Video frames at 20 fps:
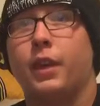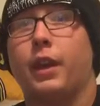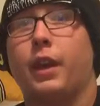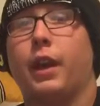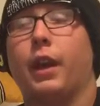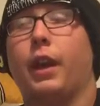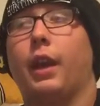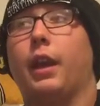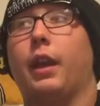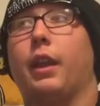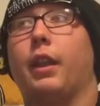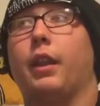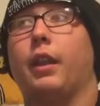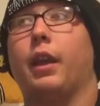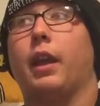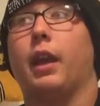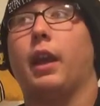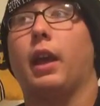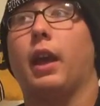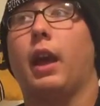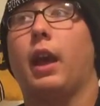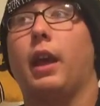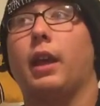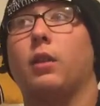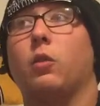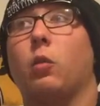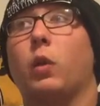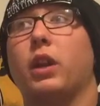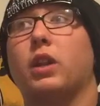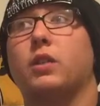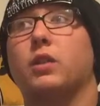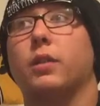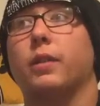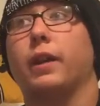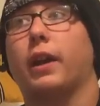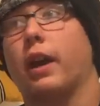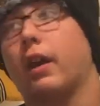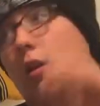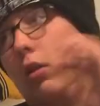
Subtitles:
and I had to wait till they got